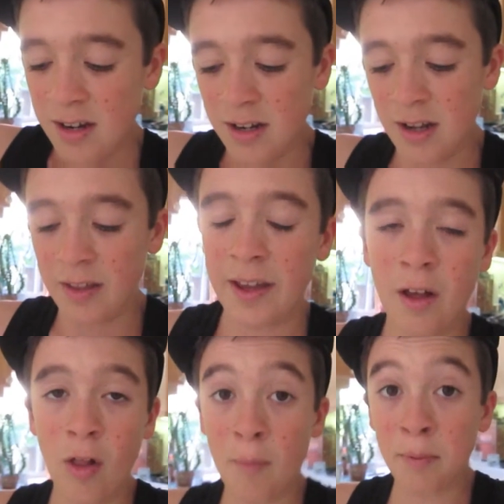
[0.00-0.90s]
Now like
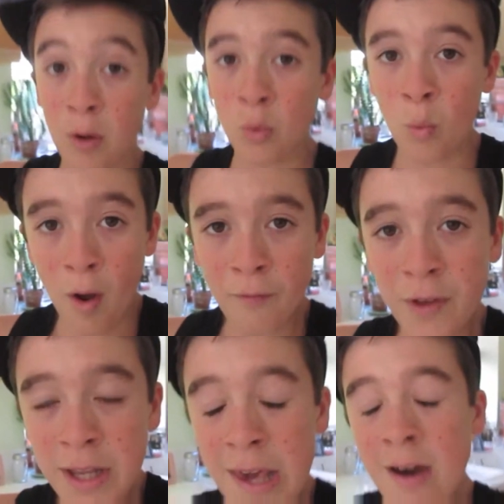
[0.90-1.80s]
I'll upload one
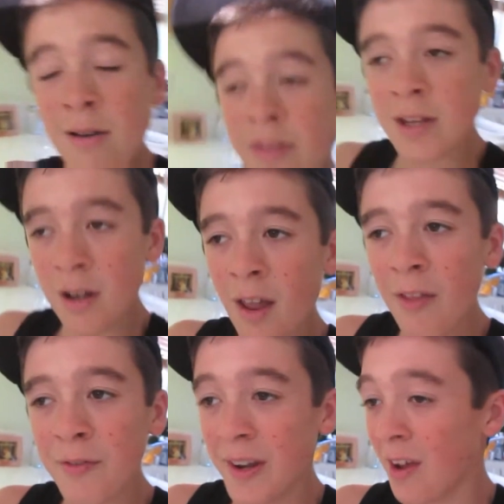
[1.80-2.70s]
video and then
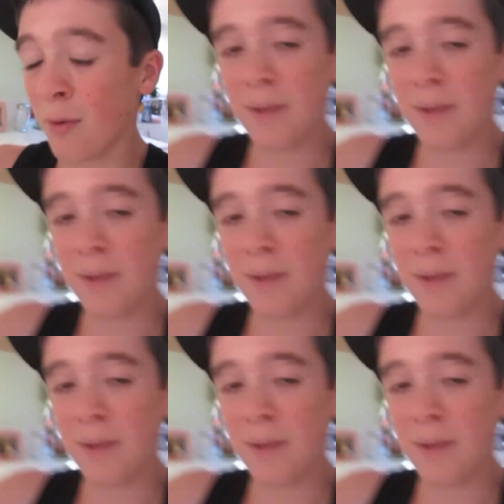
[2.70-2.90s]
another video will